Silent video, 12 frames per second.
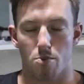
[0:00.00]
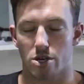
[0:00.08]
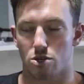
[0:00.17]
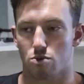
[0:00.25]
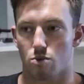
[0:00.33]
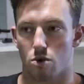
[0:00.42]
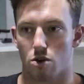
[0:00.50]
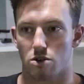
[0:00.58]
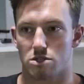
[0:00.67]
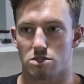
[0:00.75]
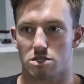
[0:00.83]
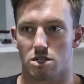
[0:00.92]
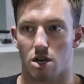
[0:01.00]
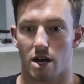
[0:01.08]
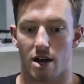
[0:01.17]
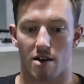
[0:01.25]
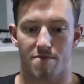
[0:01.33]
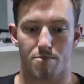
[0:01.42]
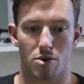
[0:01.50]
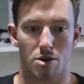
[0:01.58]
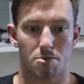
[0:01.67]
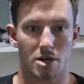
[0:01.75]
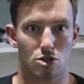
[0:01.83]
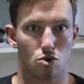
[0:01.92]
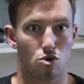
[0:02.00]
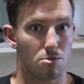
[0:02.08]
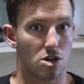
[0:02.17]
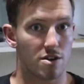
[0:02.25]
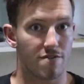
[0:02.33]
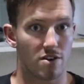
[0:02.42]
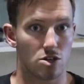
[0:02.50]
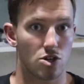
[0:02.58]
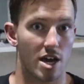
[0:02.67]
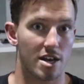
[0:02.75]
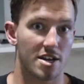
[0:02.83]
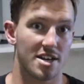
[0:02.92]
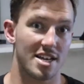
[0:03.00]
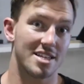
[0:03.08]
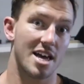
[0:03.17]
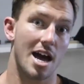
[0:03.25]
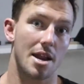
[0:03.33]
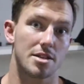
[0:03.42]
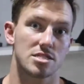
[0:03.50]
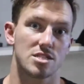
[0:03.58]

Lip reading: which was I've pretty much almost finished editing that,